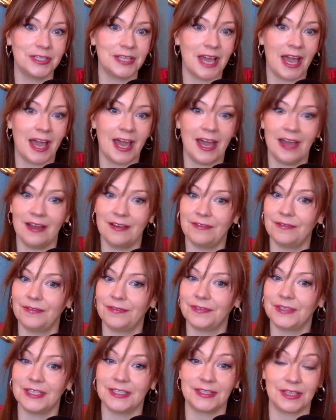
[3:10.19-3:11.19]
have
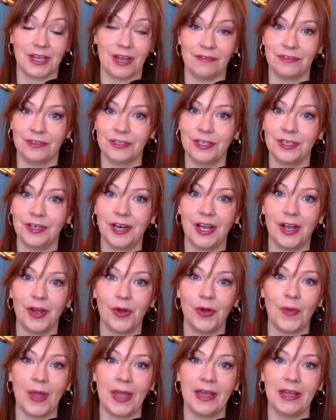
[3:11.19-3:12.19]
discovered a
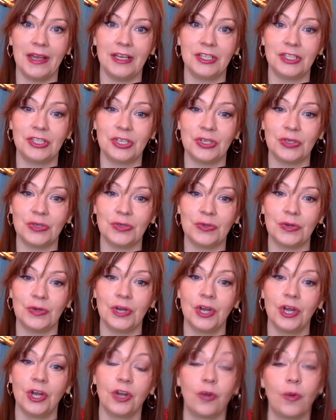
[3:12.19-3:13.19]
way to,
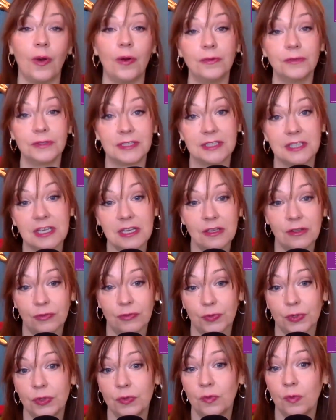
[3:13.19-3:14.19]
quote, see
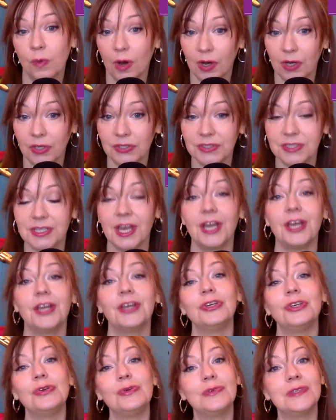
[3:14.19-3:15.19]
through walls
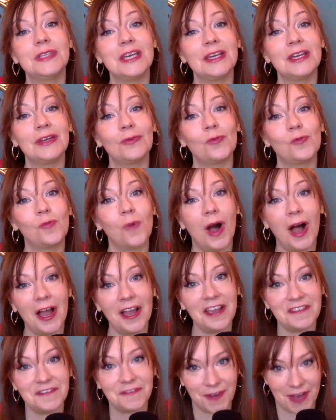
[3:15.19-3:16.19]
using
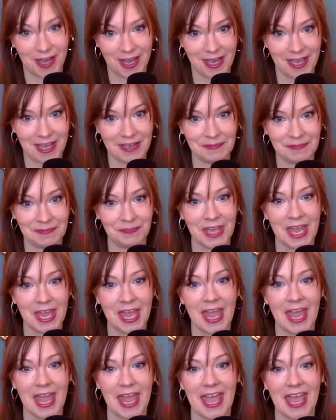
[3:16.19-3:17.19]
Wi-Fi.
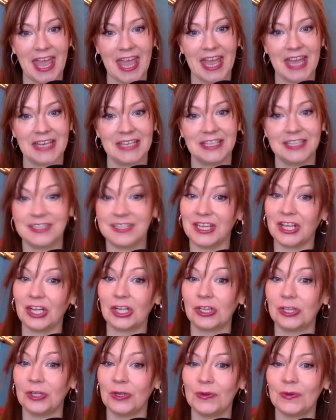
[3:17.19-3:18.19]
And this
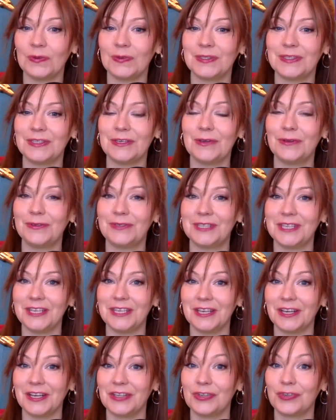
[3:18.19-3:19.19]
includes using
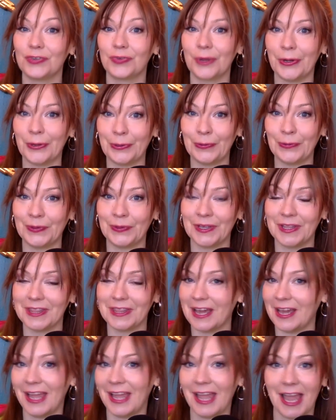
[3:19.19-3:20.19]
a drone
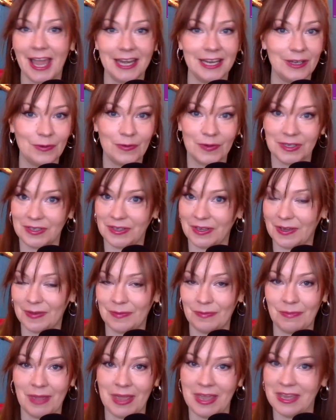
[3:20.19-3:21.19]
that anyone
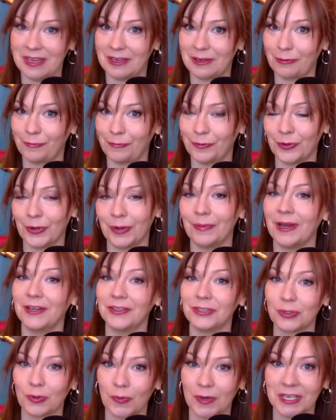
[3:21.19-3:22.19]
can make for
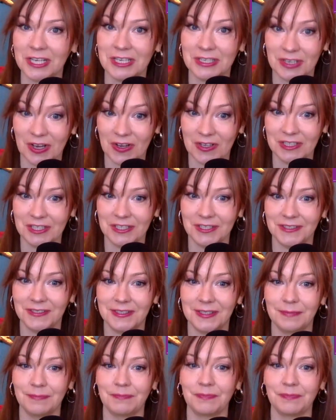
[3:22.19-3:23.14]
about $20.